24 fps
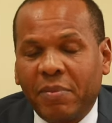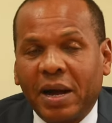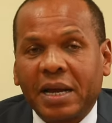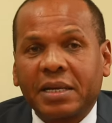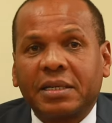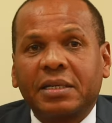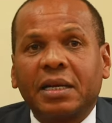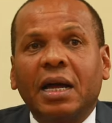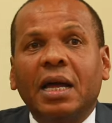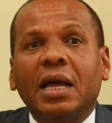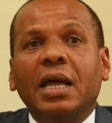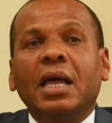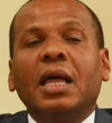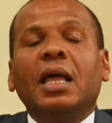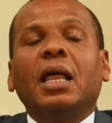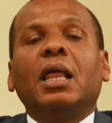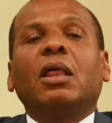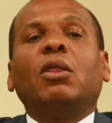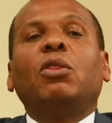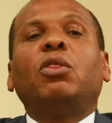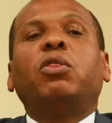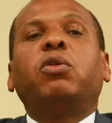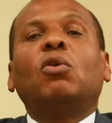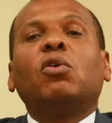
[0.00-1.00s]
But
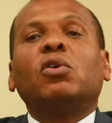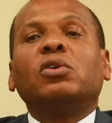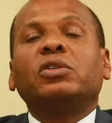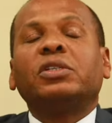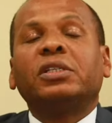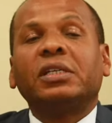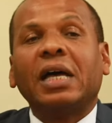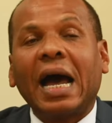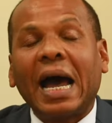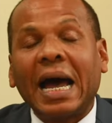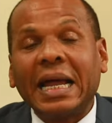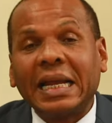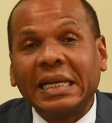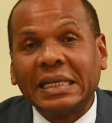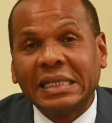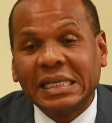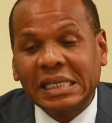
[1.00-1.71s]
those are